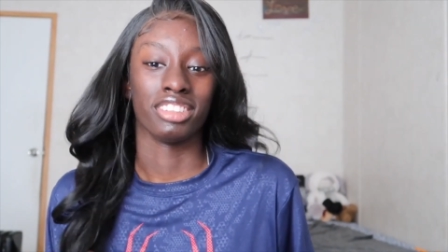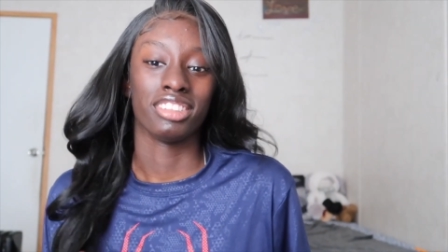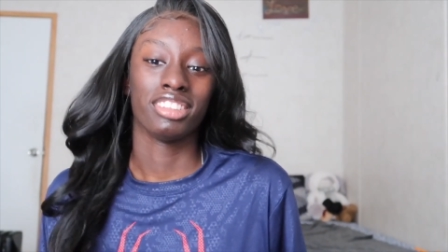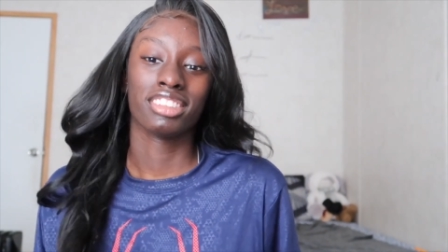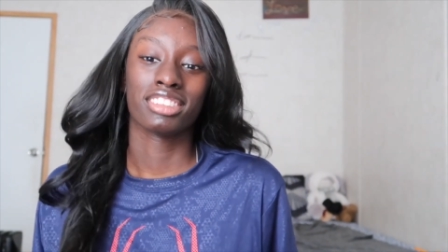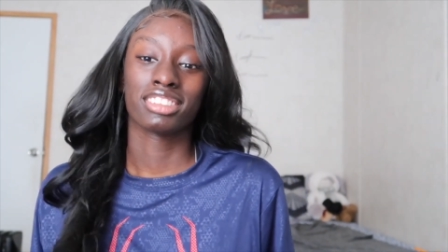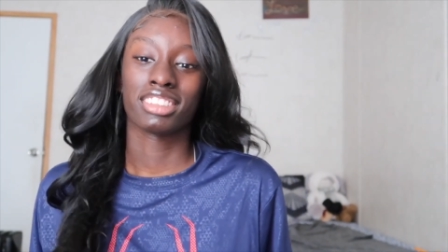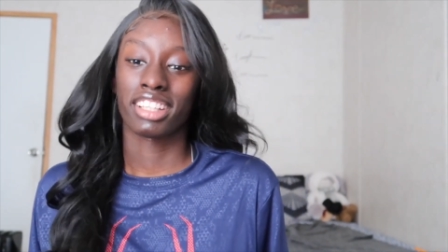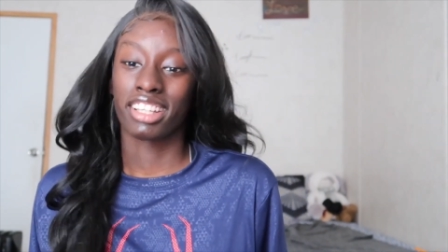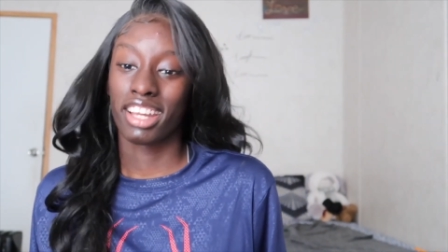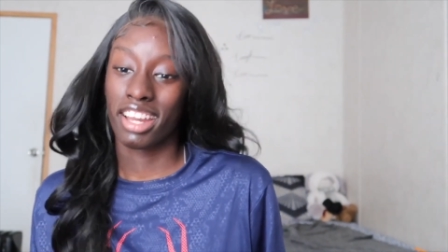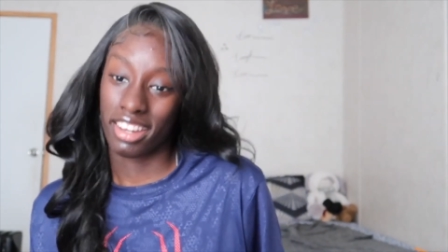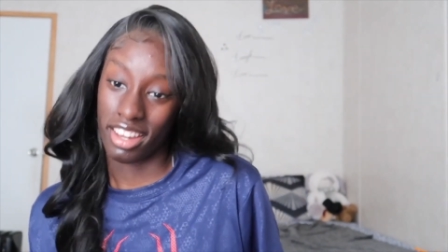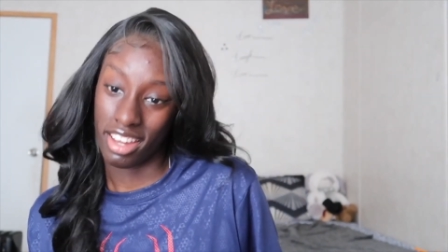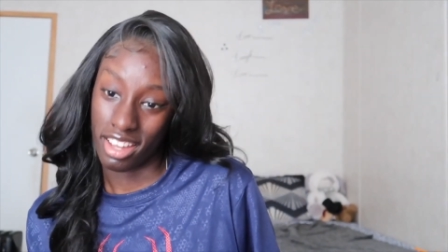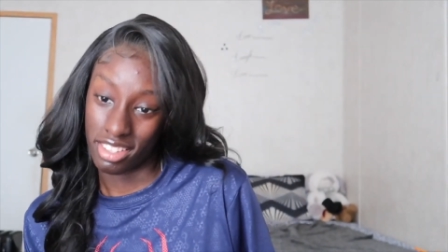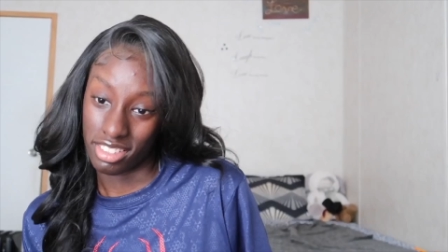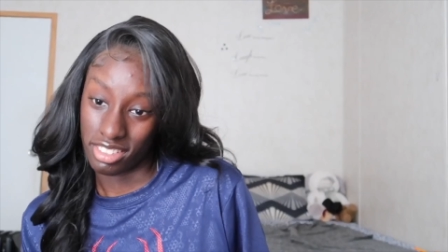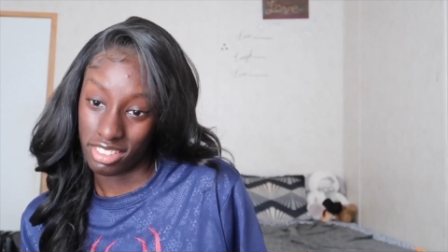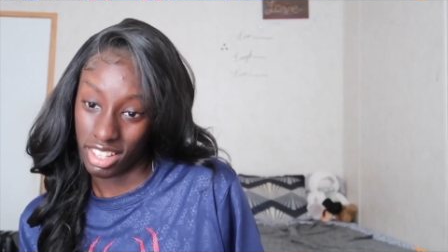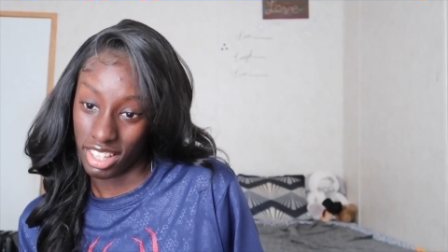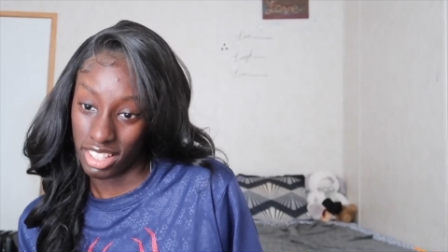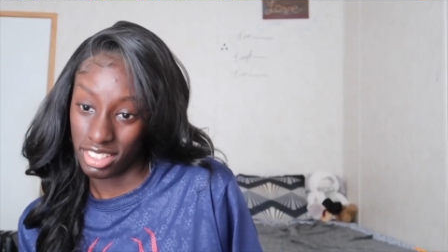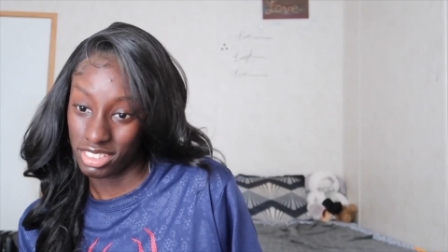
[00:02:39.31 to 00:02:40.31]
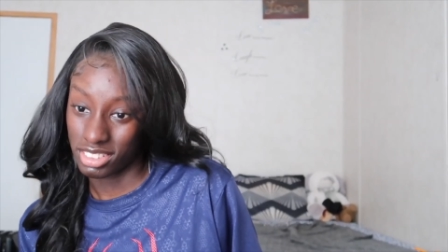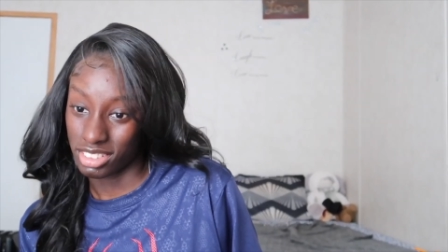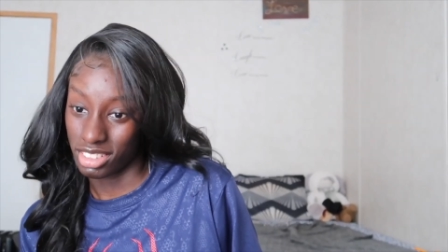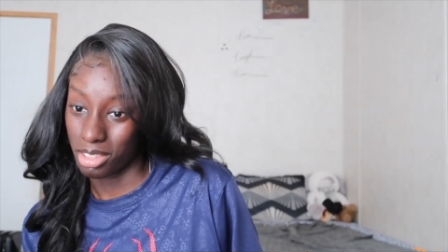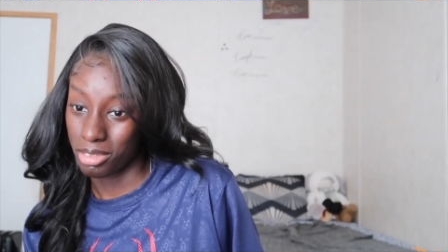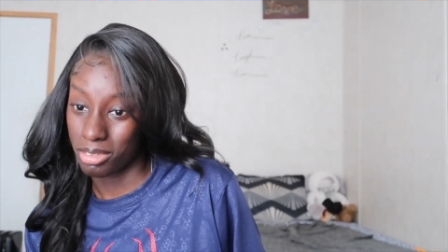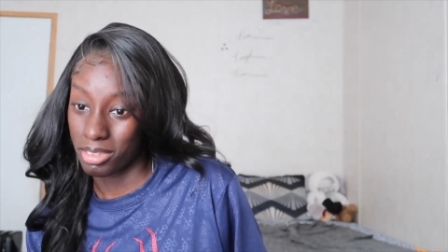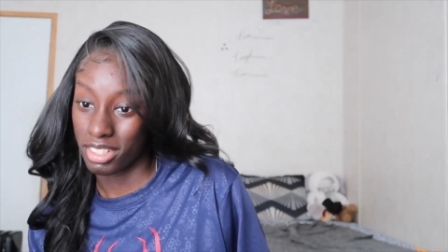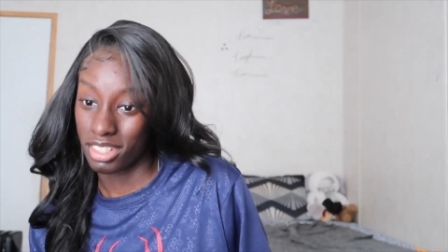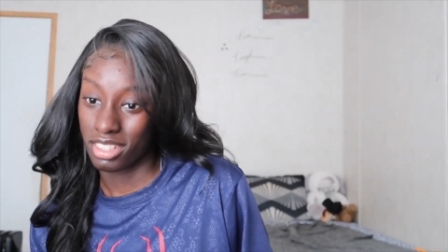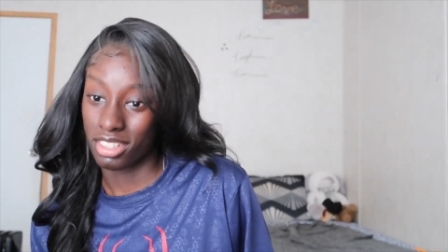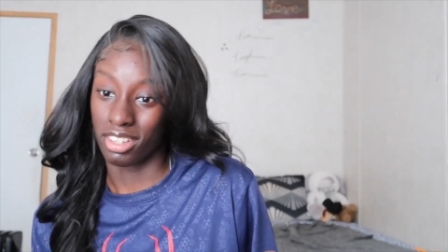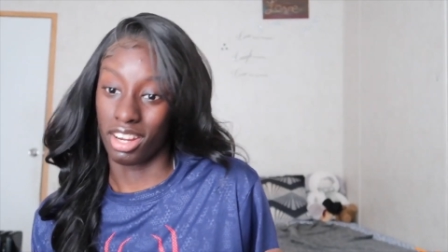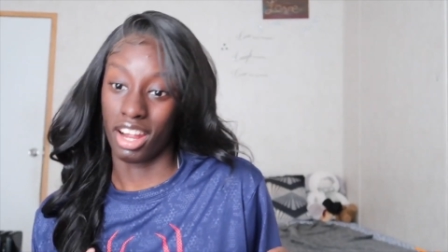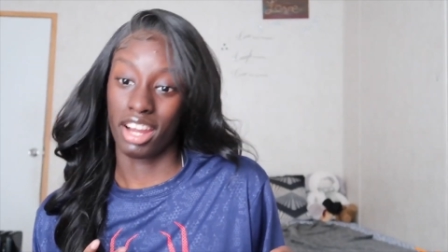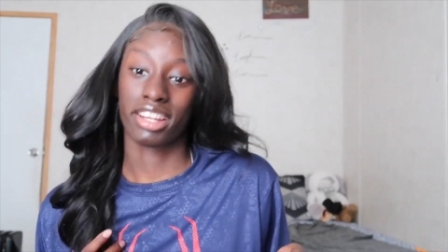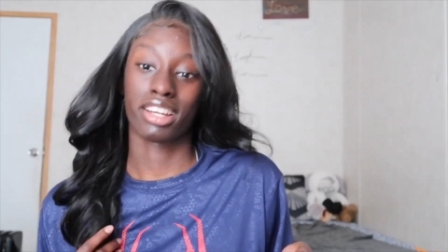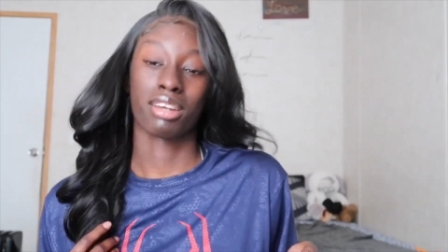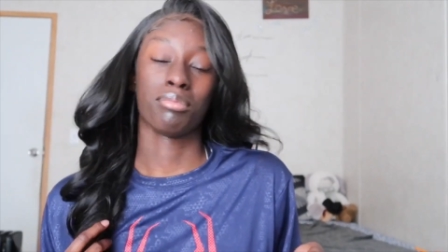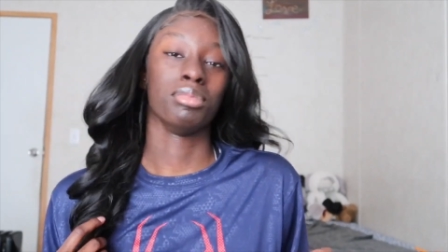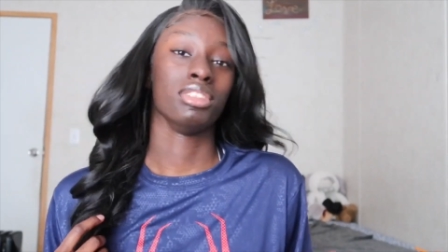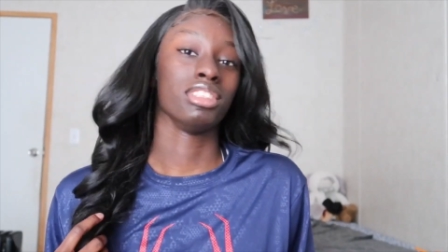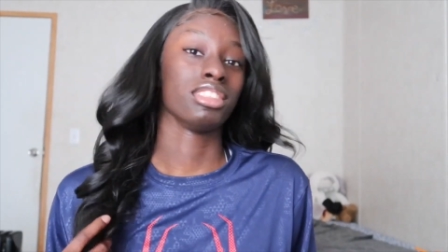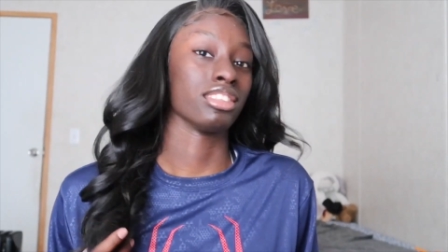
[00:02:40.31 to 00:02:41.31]
It looks like I got a nice sew-in, or I
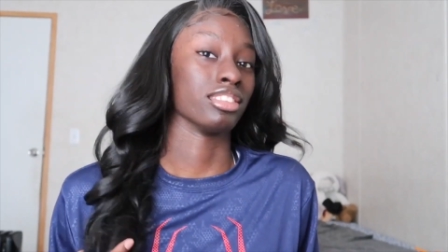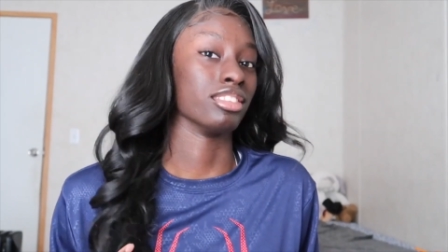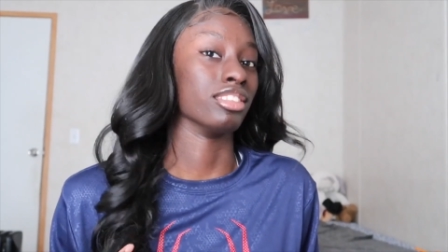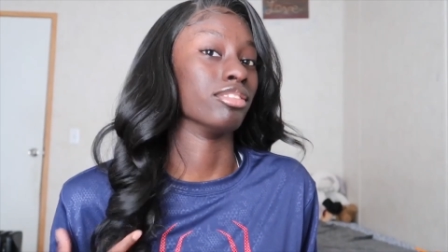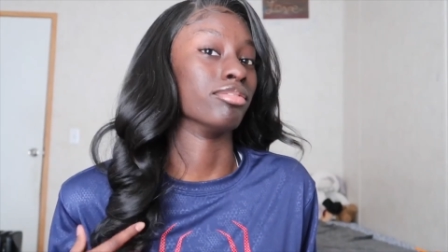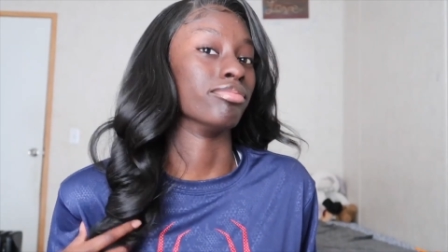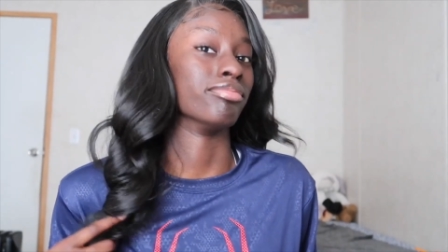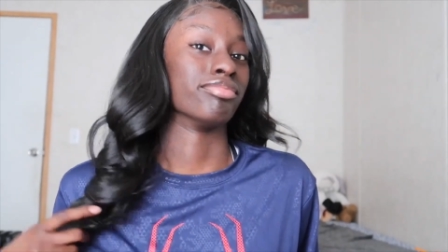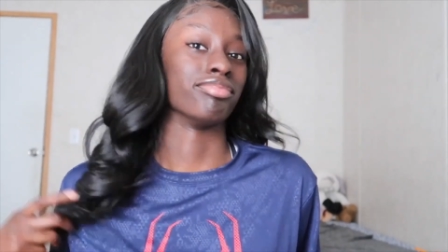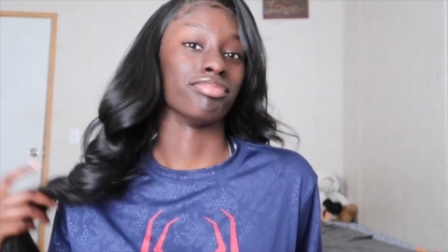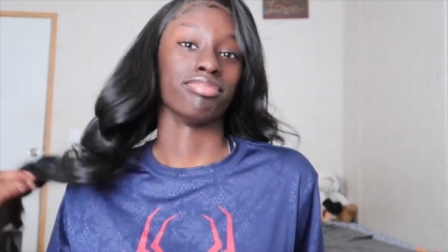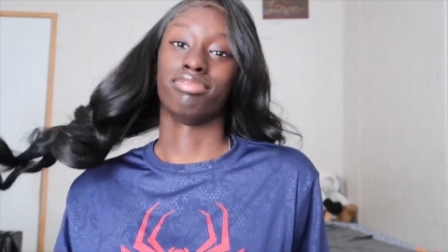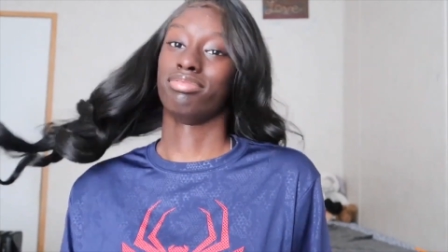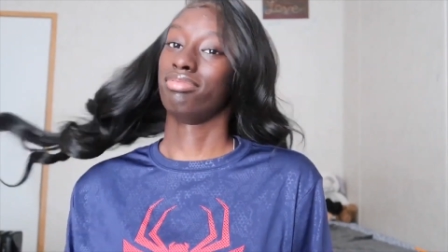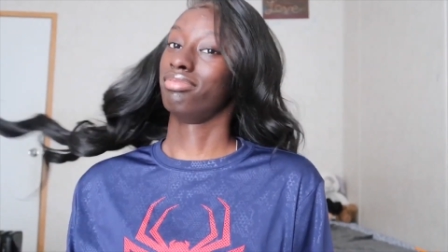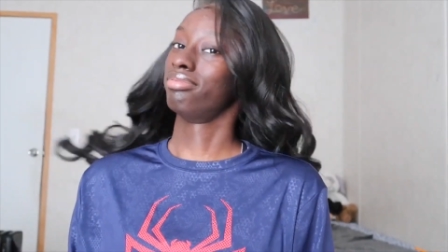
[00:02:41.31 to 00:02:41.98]
got me some